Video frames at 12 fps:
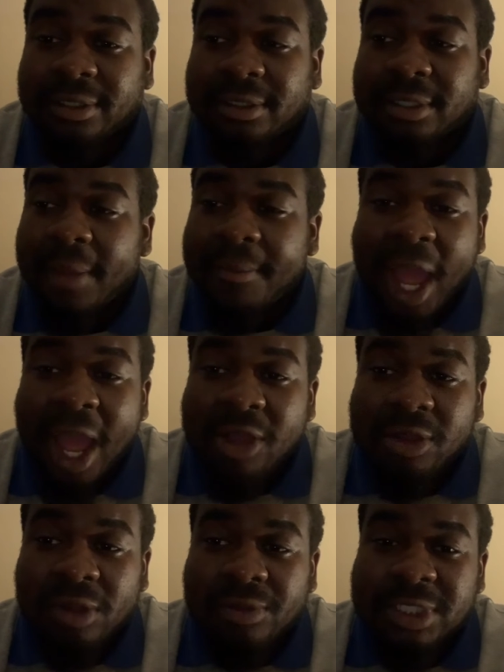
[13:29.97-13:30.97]
The amount of
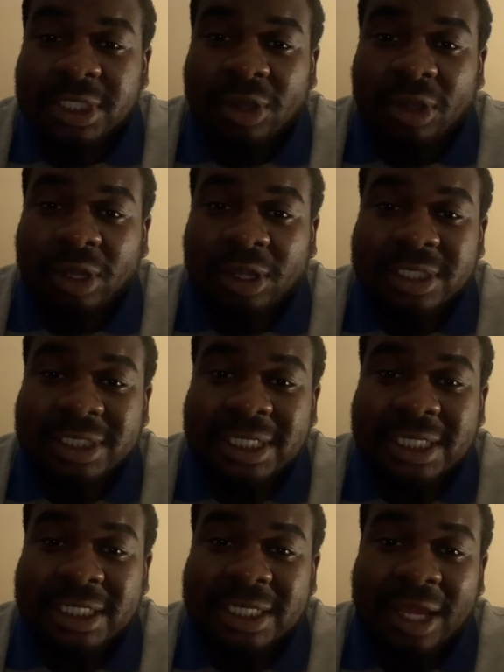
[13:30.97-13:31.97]
goals he got last
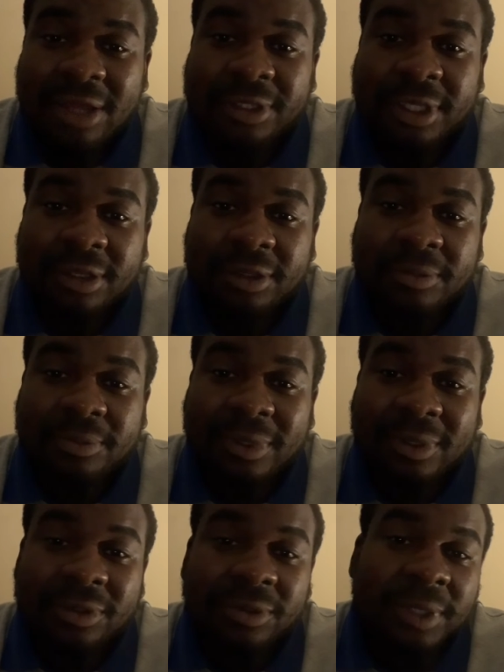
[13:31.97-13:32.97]
season out there
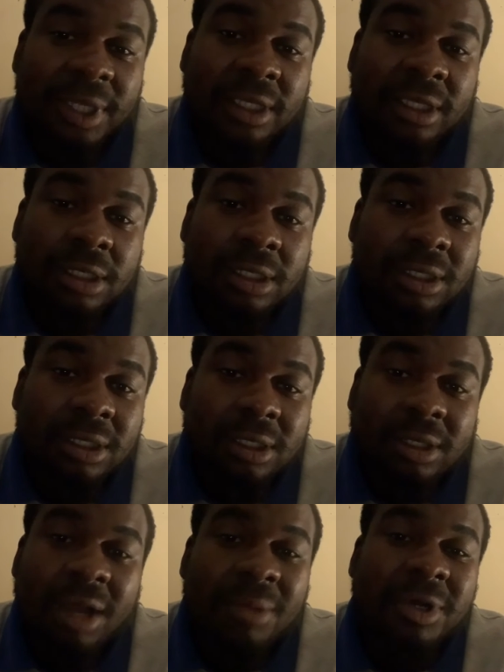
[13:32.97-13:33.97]
on the wing.
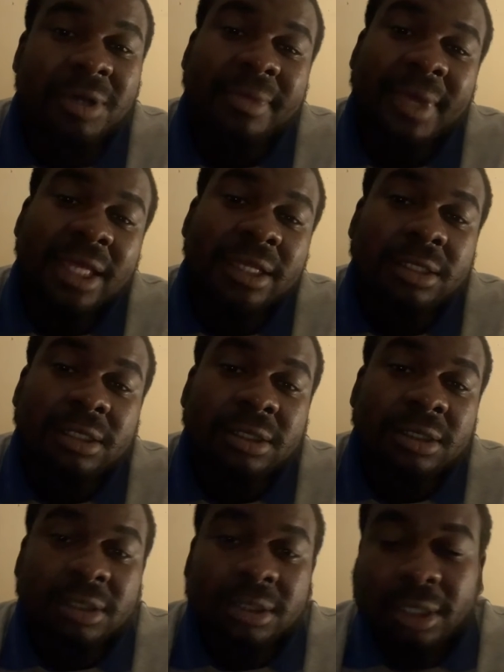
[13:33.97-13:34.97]
Come on, man.
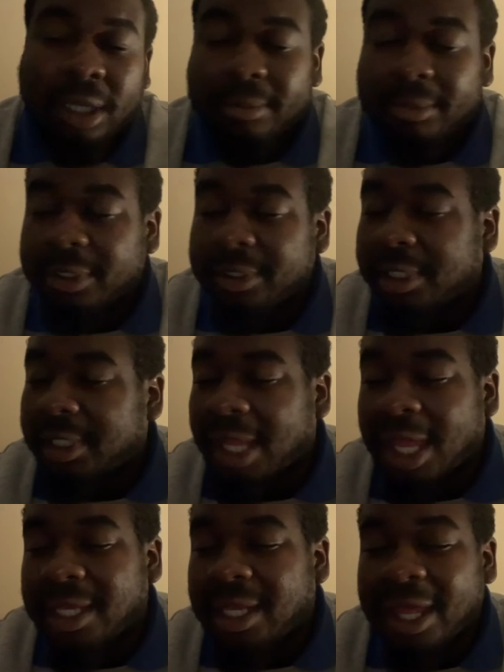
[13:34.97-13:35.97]
Come
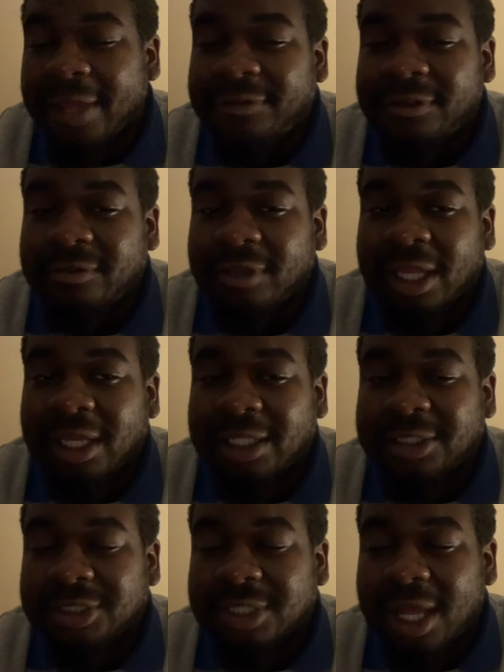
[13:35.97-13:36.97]
on. Like, if you,
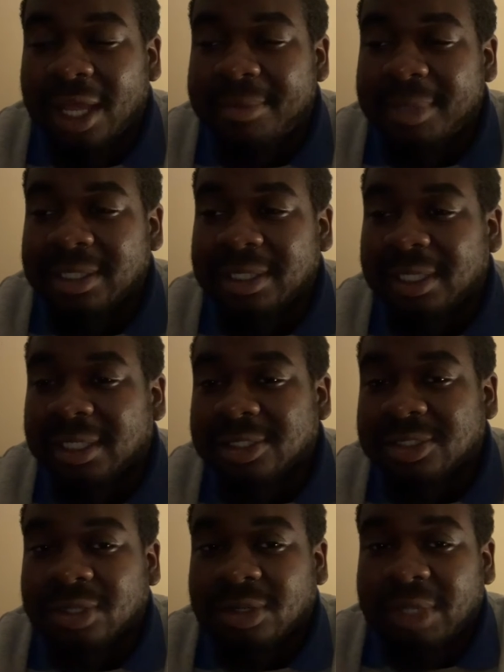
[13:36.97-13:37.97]
do you know what I mean?
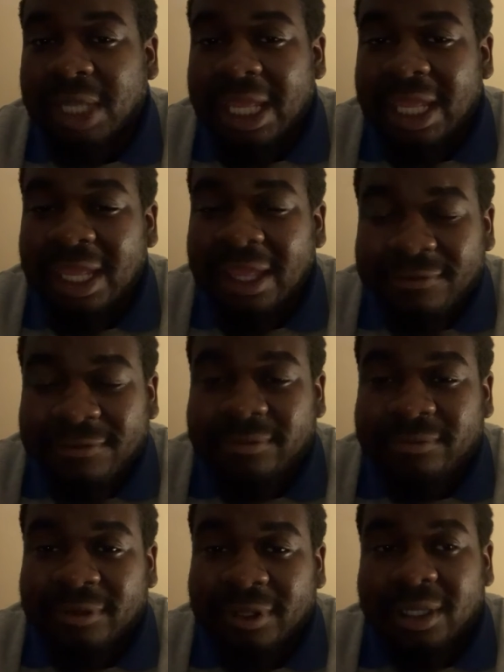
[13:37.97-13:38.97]
So, if
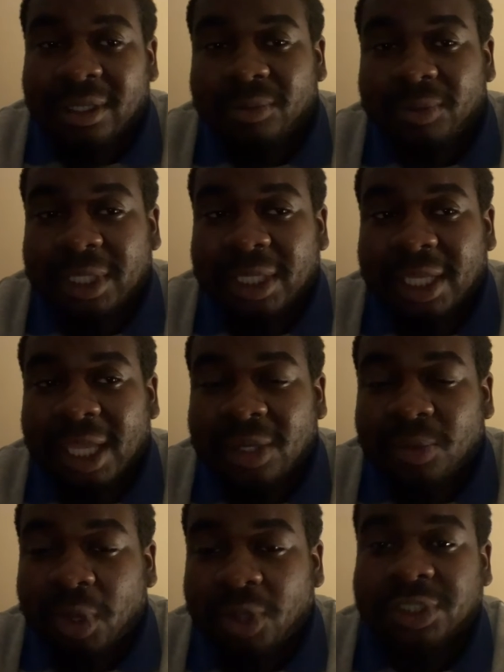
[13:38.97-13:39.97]
we could get the
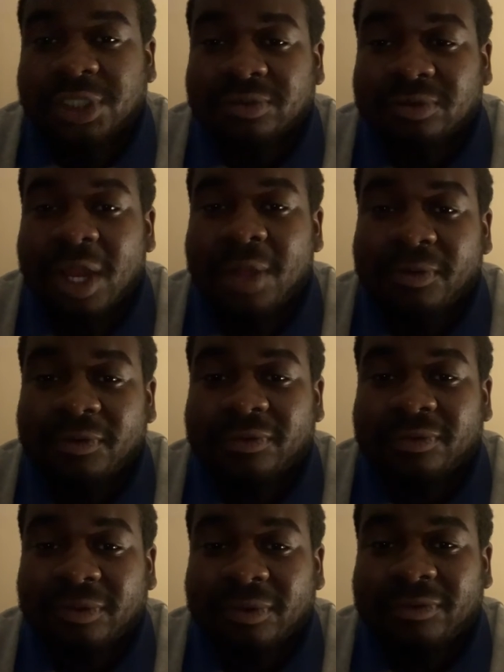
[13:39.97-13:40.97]
motion right with
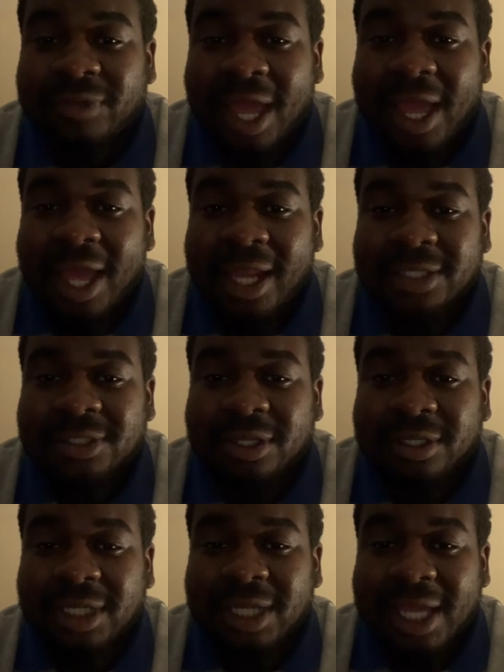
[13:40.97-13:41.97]

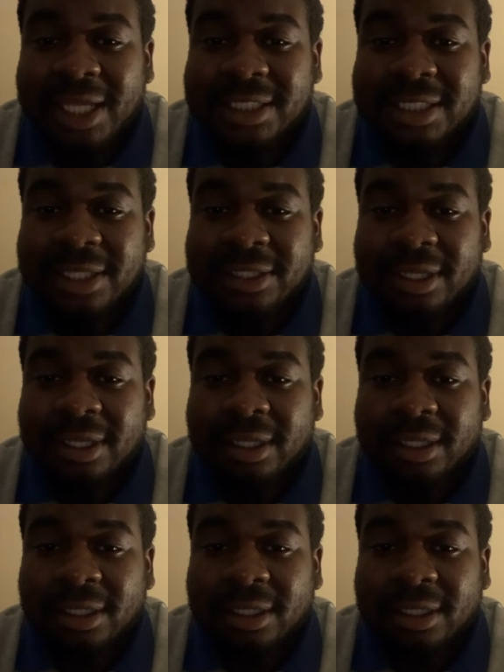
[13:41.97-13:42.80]
Alexander Lacazette there,